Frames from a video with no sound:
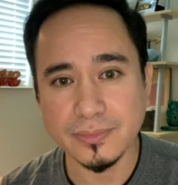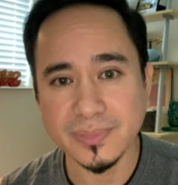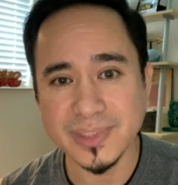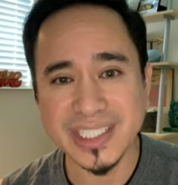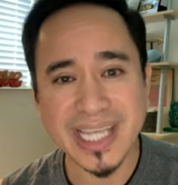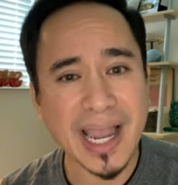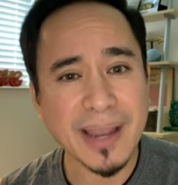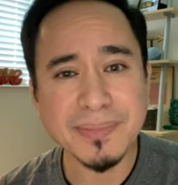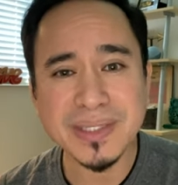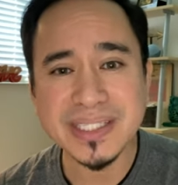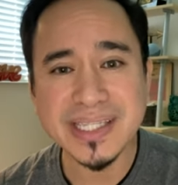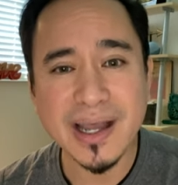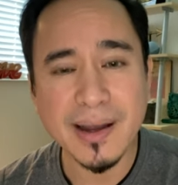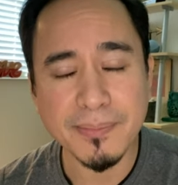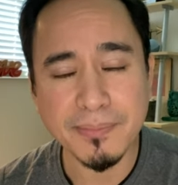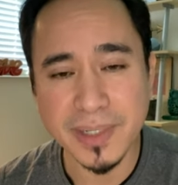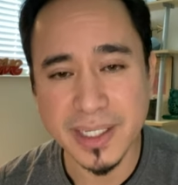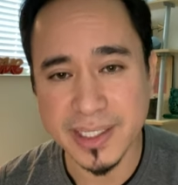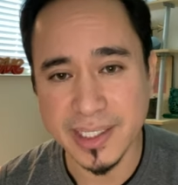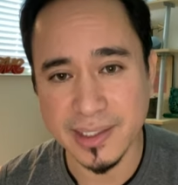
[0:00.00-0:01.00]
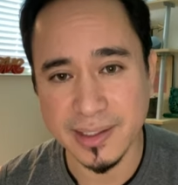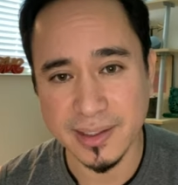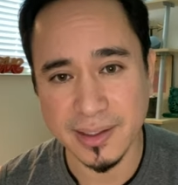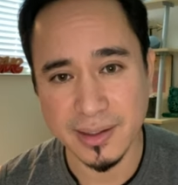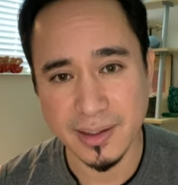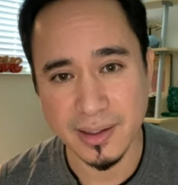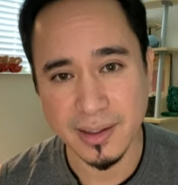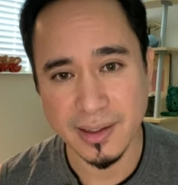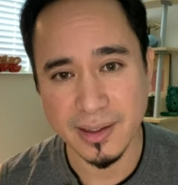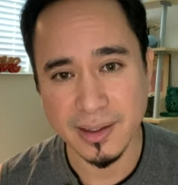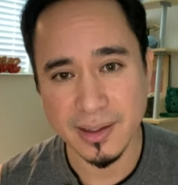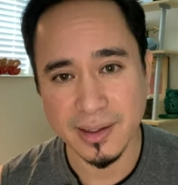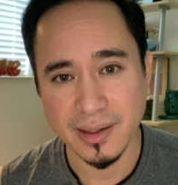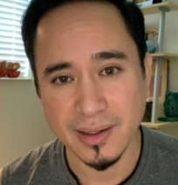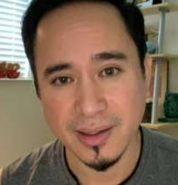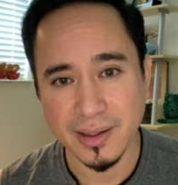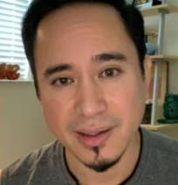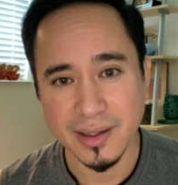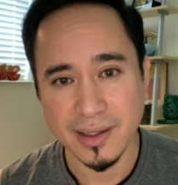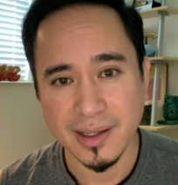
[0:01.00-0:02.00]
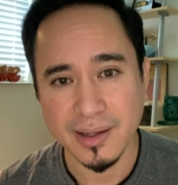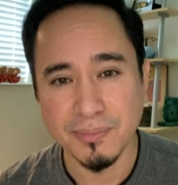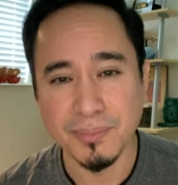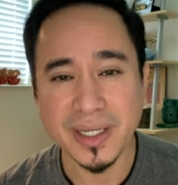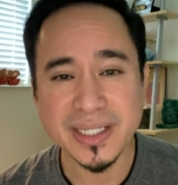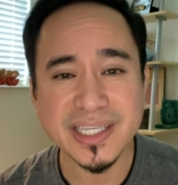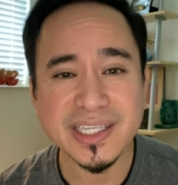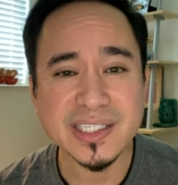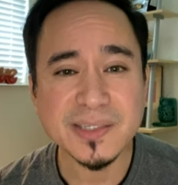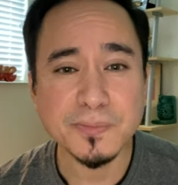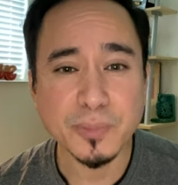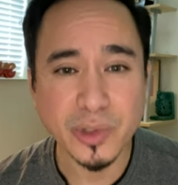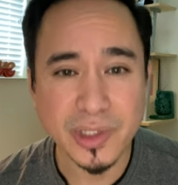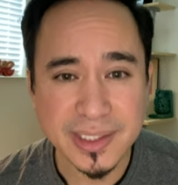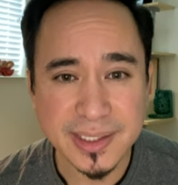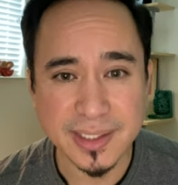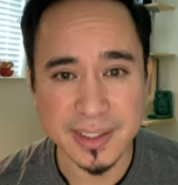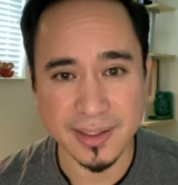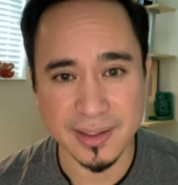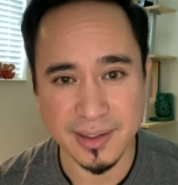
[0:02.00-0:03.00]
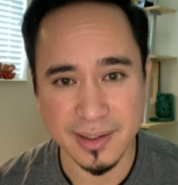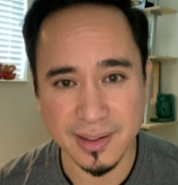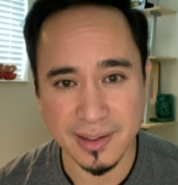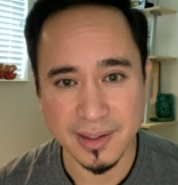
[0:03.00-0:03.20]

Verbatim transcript: Time is not money. Money's printed.